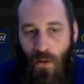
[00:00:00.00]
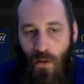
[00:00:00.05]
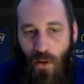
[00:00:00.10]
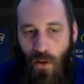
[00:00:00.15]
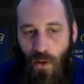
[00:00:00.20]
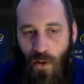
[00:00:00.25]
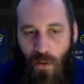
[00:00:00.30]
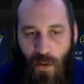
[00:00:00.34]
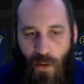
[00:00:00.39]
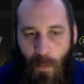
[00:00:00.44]

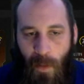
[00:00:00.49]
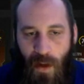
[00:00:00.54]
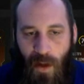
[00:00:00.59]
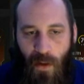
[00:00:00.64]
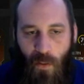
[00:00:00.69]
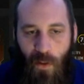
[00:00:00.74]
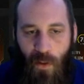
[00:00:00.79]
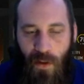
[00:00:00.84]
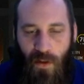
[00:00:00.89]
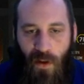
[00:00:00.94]
you can make
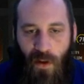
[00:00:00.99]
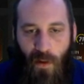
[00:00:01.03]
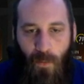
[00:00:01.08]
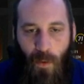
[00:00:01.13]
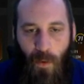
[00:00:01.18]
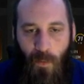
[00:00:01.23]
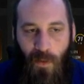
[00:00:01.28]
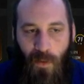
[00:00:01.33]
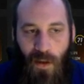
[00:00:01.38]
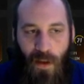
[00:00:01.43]
coins
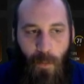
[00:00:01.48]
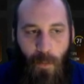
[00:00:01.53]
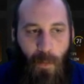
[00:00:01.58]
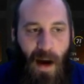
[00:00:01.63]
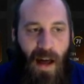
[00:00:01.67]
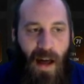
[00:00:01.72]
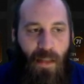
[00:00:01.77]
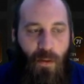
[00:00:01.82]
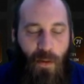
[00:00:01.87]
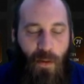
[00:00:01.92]
off of it. You
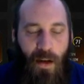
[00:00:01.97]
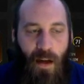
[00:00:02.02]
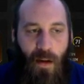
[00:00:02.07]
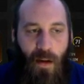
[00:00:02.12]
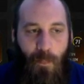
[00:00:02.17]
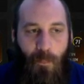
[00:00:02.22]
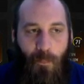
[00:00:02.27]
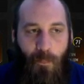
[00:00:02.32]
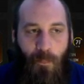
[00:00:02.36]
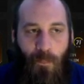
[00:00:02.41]
buy 3
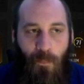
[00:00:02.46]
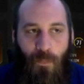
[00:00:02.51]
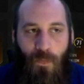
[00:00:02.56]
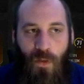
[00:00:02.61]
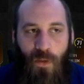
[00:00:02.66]
of them,